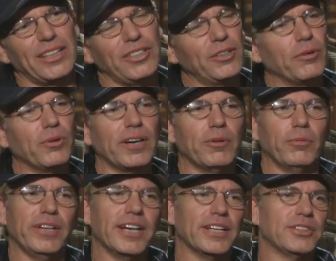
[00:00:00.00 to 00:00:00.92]
You know what?
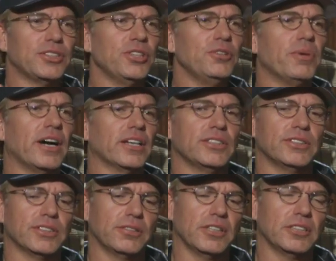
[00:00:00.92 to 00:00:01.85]
We got two
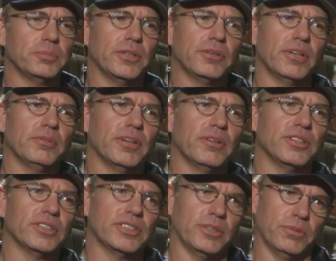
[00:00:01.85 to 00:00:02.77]
boxes of Krispy Kreme
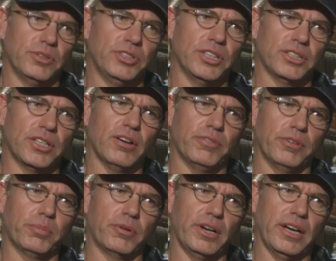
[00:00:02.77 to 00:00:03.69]
donuts that were just off the
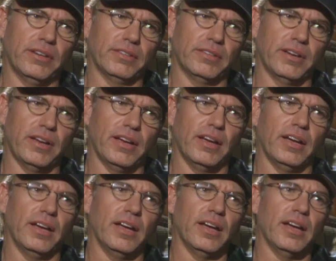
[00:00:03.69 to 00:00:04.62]
press
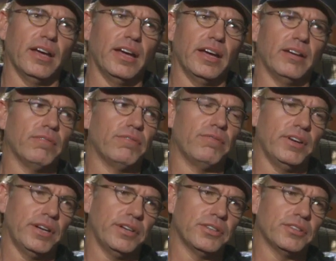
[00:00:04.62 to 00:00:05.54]
and
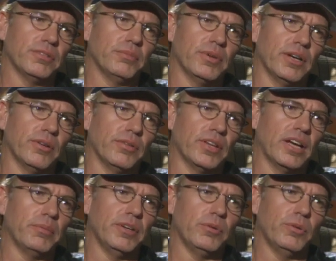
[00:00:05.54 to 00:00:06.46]
finished them both.
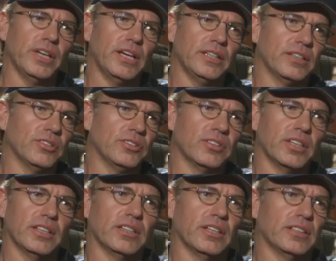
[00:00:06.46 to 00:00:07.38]
I mean, we ate those
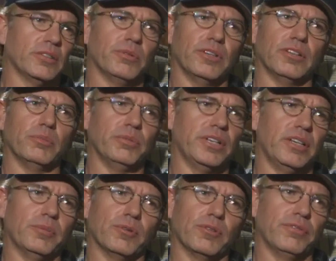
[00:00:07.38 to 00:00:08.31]
things like there wasn't going to be
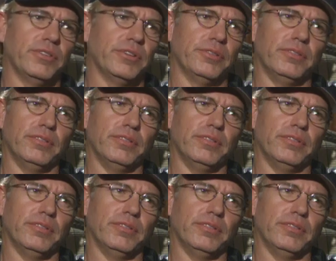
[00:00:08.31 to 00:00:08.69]
any more food.